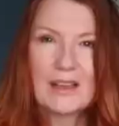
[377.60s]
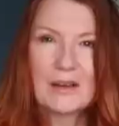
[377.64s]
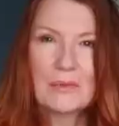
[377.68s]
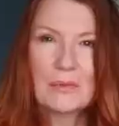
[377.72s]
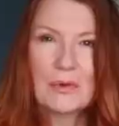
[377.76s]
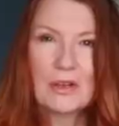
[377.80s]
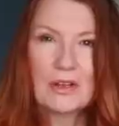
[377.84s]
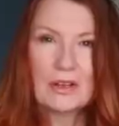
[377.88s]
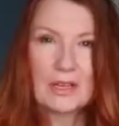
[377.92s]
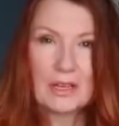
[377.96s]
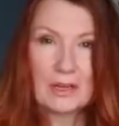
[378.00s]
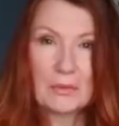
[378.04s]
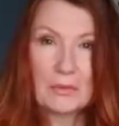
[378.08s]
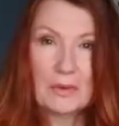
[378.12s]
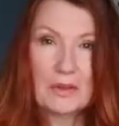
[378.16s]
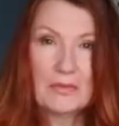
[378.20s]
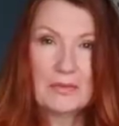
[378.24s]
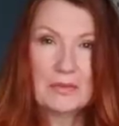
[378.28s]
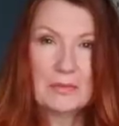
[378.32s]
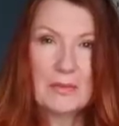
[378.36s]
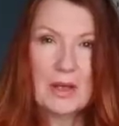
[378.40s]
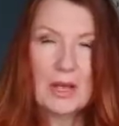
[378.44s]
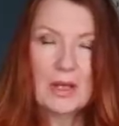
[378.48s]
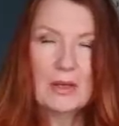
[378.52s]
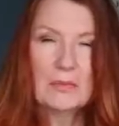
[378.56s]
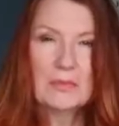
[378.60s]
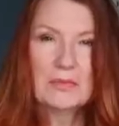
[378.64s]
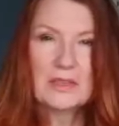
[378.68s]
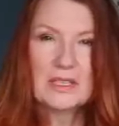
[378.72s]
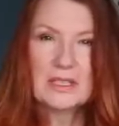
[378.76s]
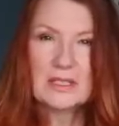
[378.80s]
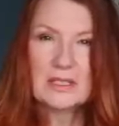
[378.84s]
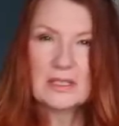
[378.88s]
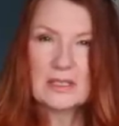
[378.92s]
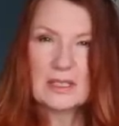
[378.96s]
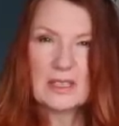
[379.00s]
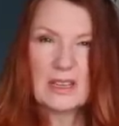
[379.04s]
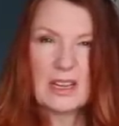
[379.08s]
working away from home,
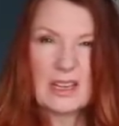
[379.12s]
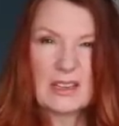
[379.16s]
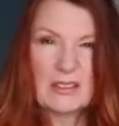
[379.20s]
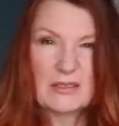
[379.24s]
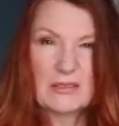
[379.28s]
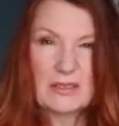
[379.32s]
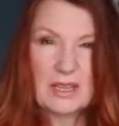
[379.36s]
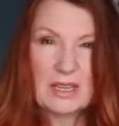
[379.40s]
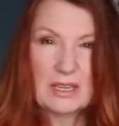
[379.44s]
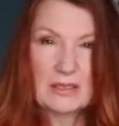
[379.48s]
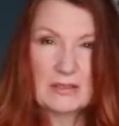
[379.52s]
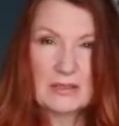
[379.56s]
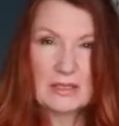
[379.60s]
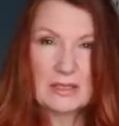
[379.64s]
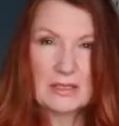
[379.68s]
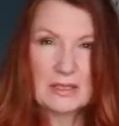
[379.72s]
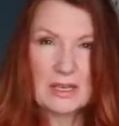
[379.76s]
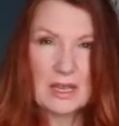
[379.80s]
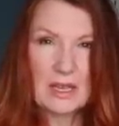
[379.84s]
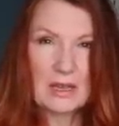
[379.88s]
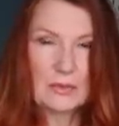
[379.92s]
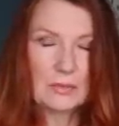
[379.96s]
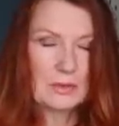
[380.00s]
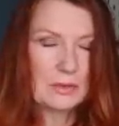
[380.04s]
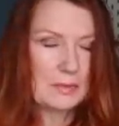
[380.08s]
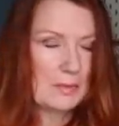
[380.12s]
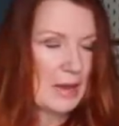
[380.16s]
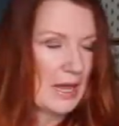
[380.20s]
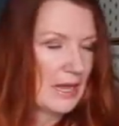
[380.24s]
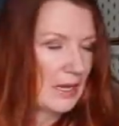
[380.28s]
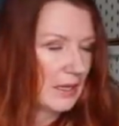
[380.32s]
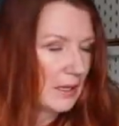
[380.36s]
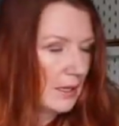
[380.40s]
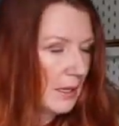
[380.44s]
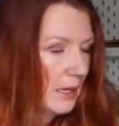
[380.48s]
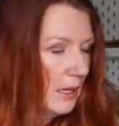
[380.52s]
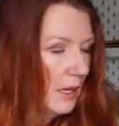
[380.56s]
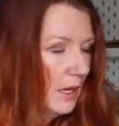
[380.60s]
this is the kind of trousers I would
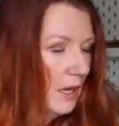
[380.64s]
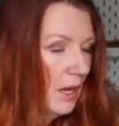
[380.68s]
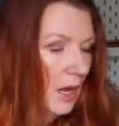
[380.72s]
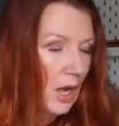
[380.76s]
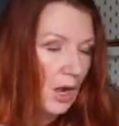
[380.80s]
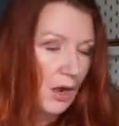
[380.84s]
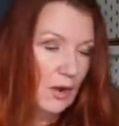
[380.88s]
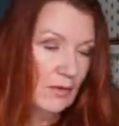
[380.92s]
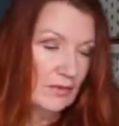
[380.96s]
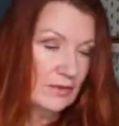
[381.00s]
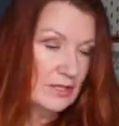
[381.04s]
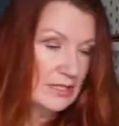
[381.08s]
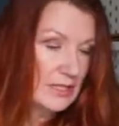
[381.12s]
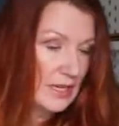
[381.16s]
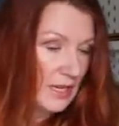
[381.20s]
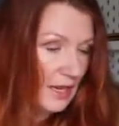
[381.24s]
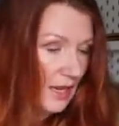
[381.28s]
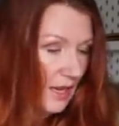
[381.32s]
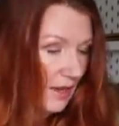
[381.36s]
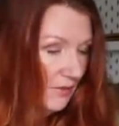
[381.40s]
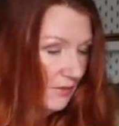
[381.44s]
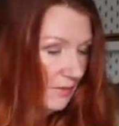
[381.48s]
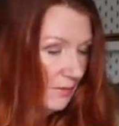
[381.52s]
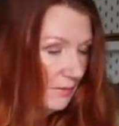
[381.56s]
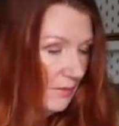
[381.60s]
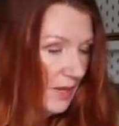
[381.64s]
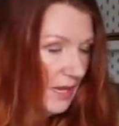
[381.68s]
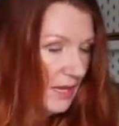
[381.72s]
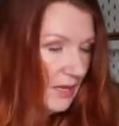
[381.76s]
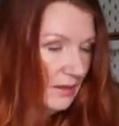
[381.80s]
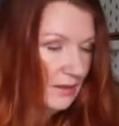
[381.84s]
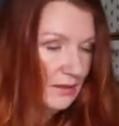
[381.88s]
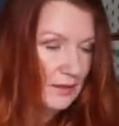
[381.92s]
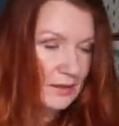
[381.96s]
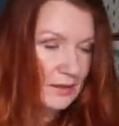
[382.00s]
make. Obviously I haven't made